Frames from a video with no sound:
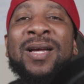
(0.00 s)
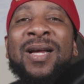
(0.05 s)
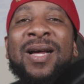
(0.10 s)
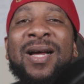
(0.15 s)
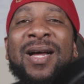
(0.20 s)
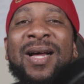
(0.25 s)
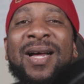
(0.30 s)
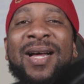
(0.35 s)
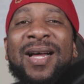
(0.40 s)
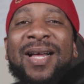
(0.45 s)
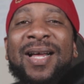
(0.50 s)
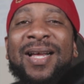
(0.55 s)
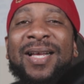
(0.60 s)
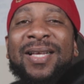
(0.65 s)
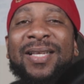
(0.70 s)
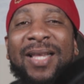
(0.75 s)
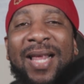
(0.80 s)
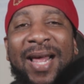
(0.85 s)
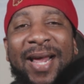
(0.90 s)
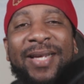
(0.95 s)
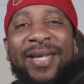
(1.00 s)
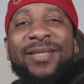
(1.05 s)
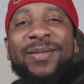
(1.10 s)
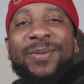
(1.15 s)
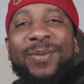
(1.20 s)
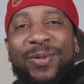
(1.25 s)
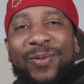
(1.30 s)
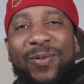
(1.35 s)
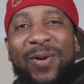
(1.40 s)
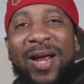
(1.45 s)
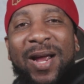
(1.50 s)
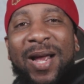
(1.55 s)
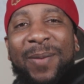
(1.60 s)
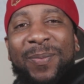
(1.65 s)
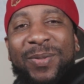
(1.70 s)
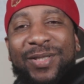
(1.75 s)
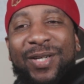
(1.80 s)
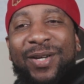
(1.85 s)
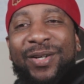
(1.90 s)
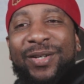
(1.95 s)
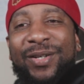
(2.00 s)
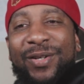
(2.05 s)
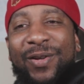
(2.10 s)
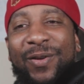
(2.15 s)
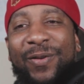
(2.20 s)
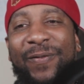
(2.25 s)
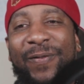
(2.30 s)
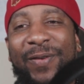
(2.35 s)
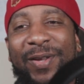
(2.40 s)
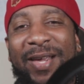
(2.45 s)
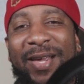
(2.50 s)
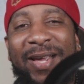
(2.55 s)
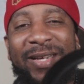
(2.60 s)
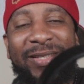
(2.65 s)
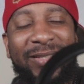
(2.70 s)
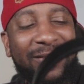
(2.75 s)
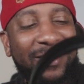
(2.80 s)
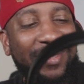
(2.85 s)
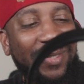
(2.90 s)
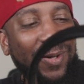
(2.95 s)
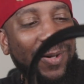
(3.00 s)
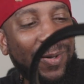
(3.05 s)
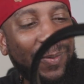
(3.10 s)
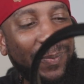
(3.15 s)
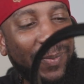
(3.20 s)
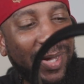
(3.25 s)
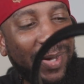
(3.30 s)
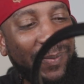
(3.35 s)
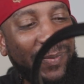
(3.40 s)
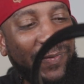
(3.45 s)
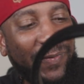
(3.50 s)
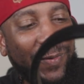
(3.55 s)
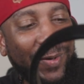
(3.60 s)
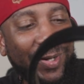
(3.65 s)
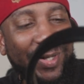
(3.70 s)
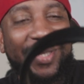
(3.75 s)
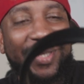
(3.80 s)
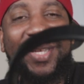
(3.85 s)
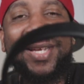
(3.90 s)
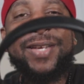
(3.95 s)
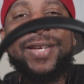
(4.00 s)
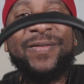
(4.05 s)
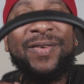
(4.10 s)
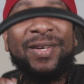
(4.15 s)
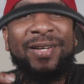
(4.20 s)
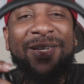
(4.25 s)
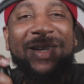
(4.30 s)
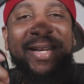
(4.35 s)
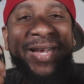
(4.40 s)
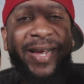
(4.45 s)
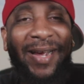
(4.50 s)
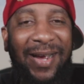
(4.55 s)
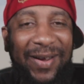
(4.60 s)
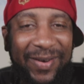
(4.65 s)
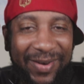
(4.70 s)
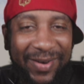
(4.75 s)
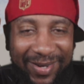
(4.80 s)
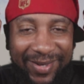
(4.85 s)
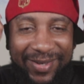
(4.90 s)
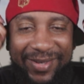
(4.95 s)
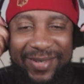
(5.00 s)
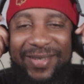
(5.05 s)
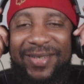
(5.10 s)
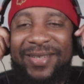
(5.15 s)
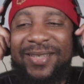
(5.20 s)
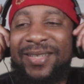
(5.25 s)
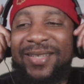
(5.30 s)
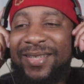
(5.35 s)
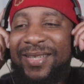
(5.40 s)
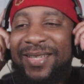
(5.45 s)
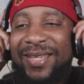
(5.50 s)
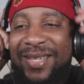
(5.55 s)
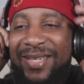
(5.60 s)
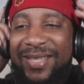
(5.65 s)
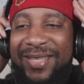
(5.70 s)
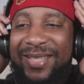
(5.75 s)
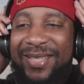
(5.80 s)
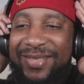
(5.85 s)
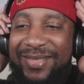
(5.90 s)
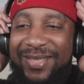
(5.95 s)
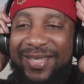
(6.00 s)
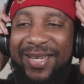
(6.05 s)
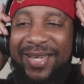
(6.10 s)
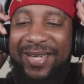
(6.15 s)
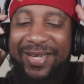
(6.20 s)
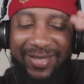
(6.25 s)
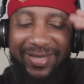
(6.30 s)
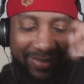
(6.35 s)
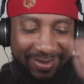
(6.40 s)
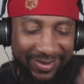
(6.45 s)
like, subscribe, and turn the notifications on, man, before you leave here today, all right? Let's get it.